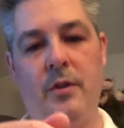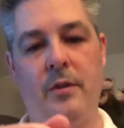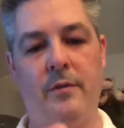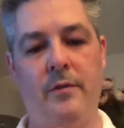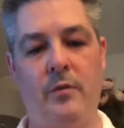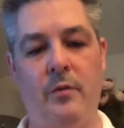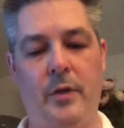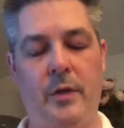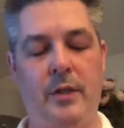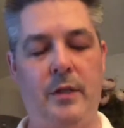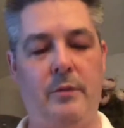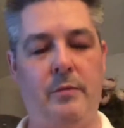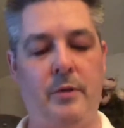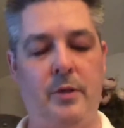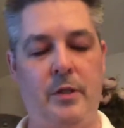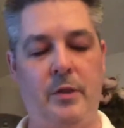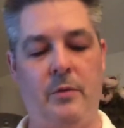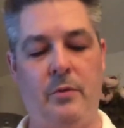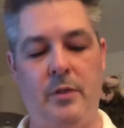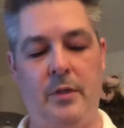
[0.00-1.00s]
I've no idea what
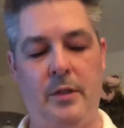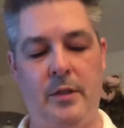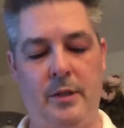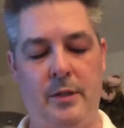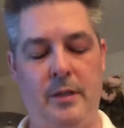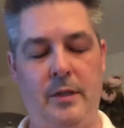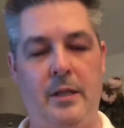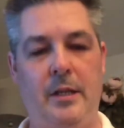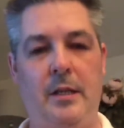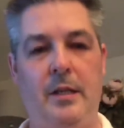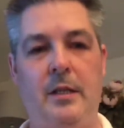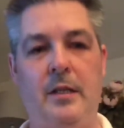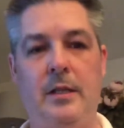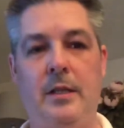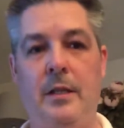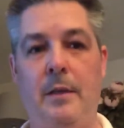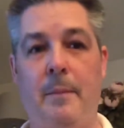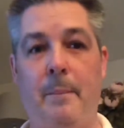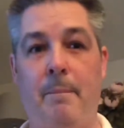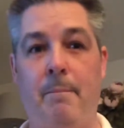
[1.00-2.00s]
this one is, sitting in this
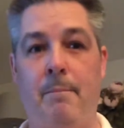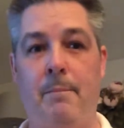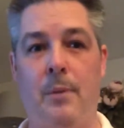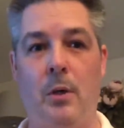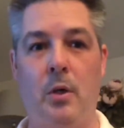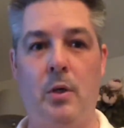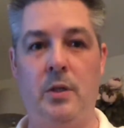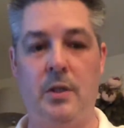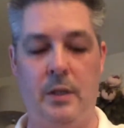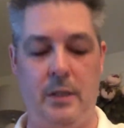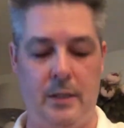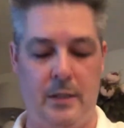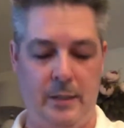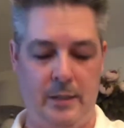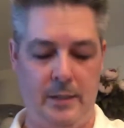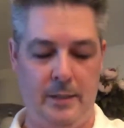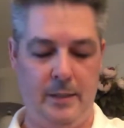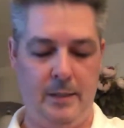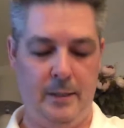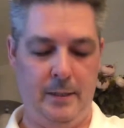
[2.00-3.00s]
box here.
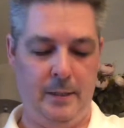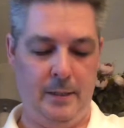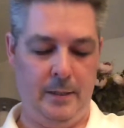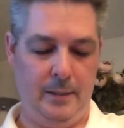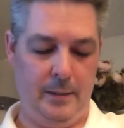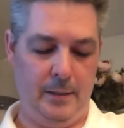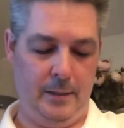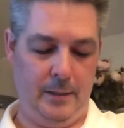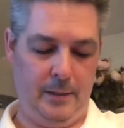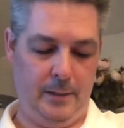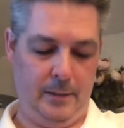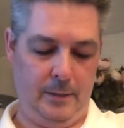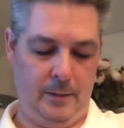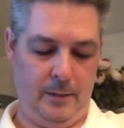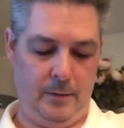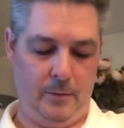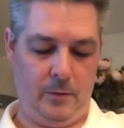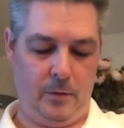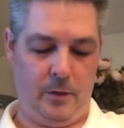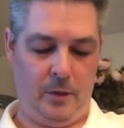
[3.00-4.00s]

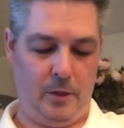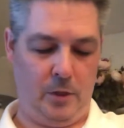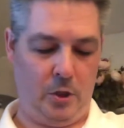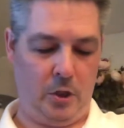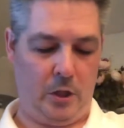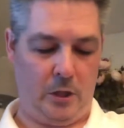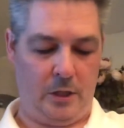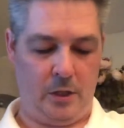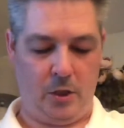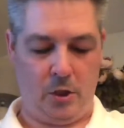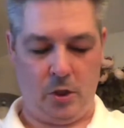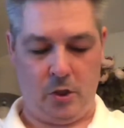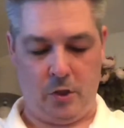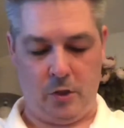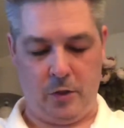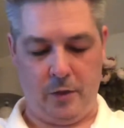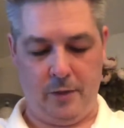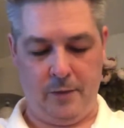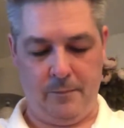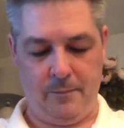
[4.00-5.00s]
What's this challenge
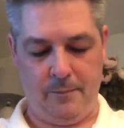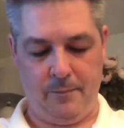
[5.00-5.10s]
coin?